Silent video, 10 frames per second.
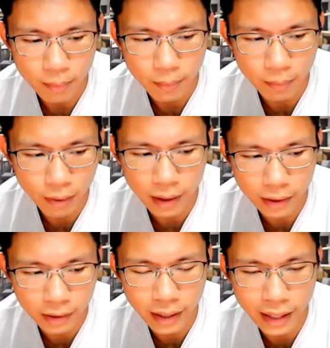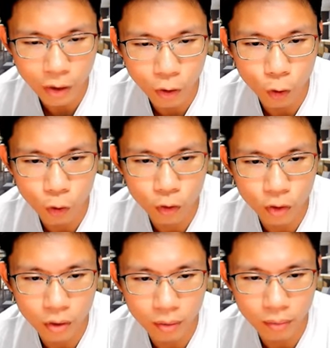enter at your own
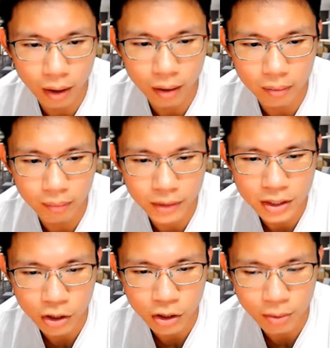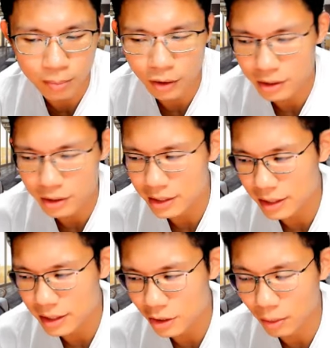discretion, because
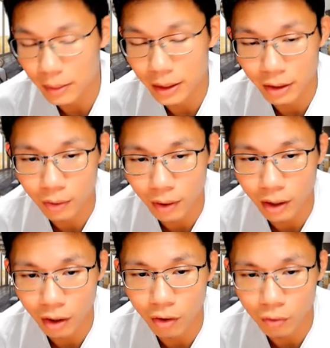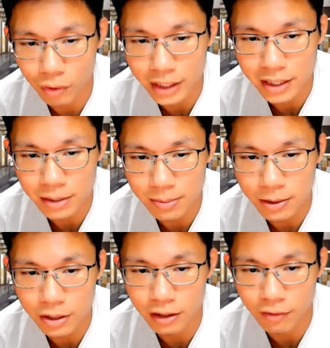it's going to be quite a lot of risk,
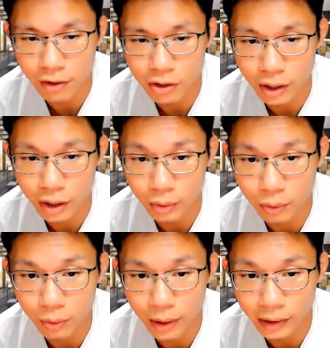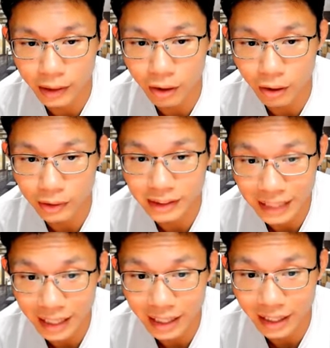especially if you're trying to rent it out or
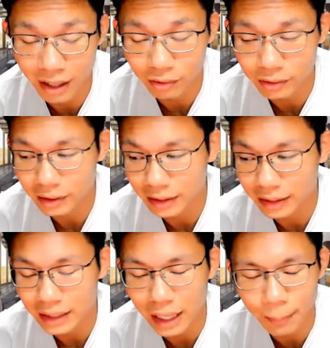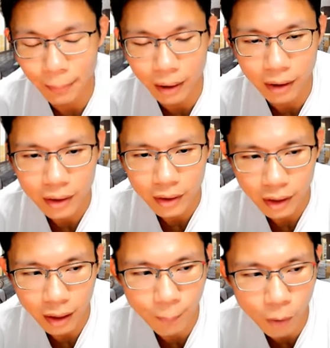sell it out next time
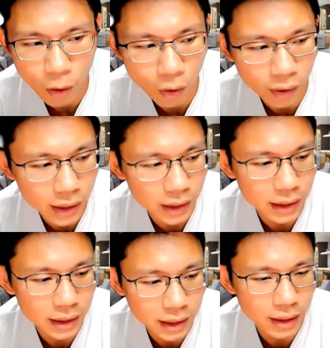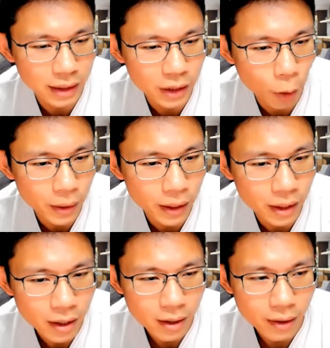upon the TOP.
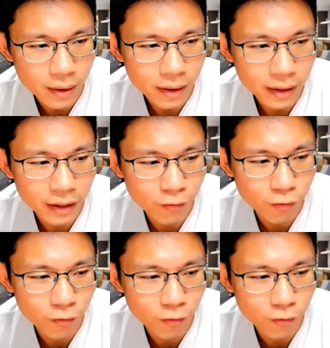If